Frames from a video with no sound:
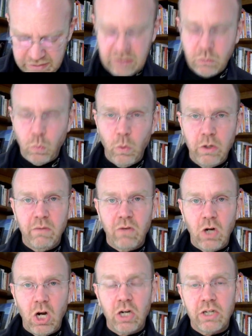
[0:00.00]
is 1
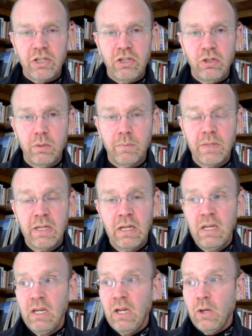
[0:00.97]
over r cubed,
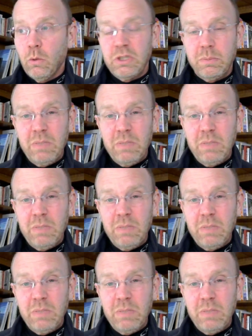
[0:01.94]
which